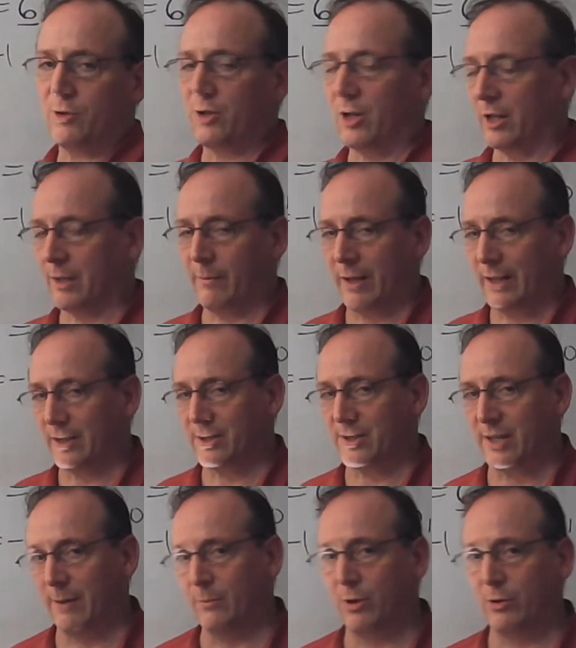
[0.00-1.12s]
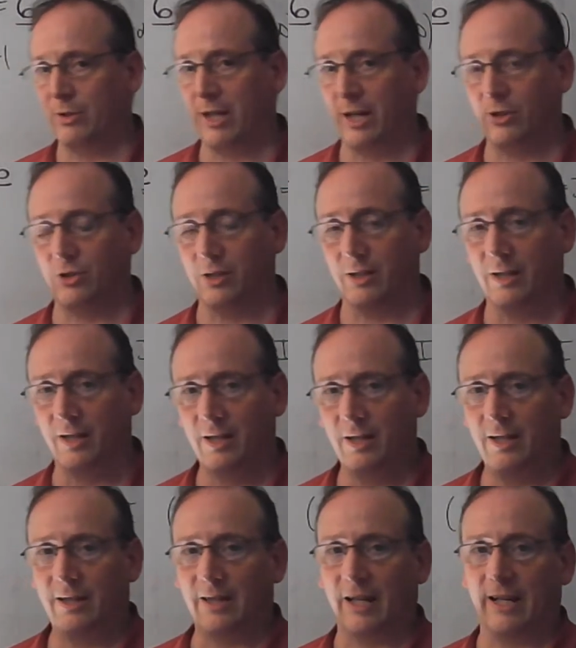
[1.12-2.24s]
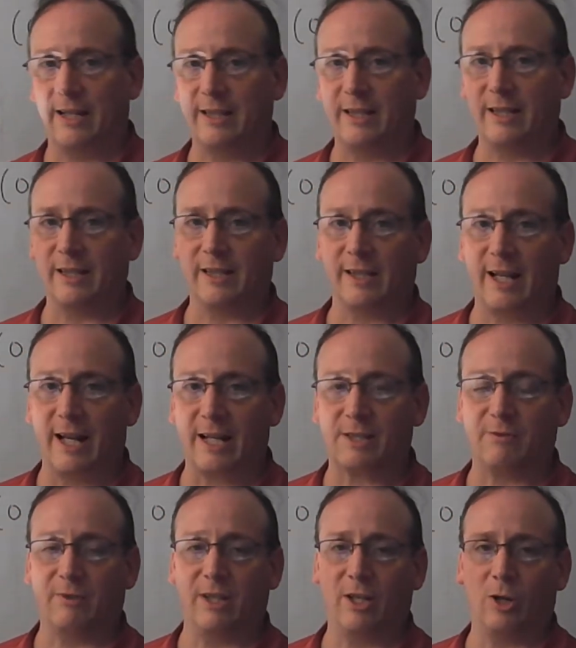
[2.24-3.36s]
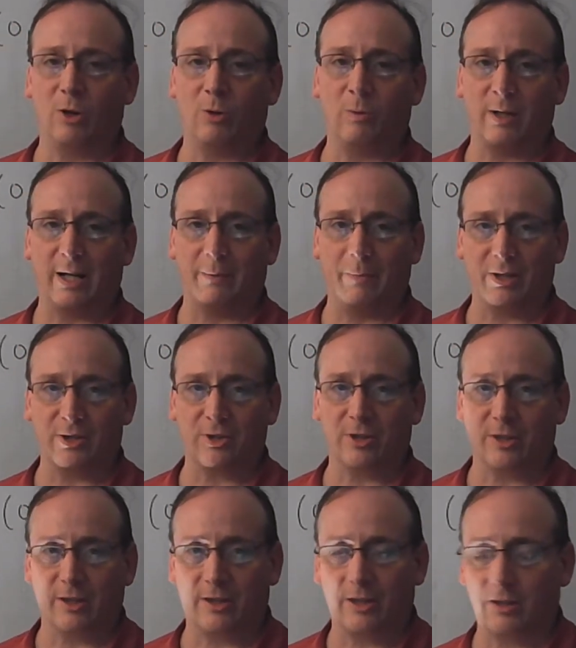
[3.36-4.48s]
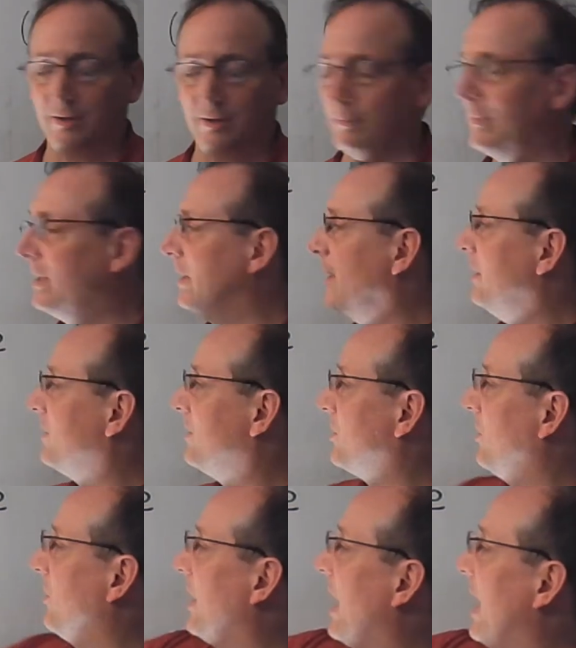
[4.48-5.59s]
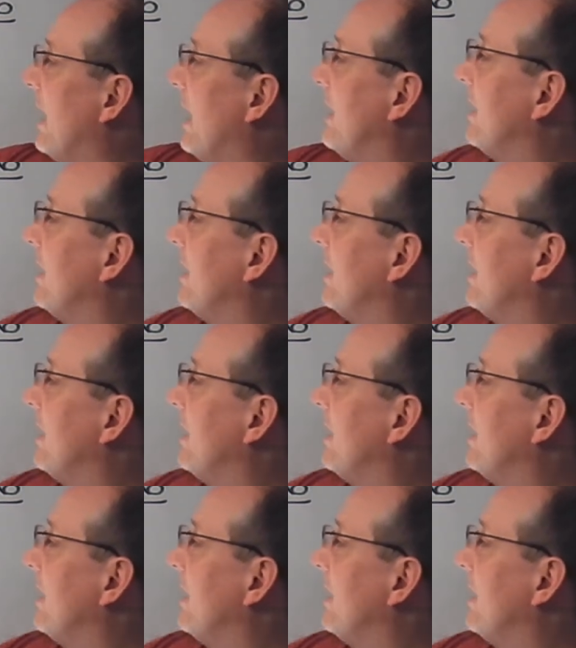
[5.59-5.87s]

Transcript: talking about the same notation that I did in the last video when I mentioned the theorem. So the height,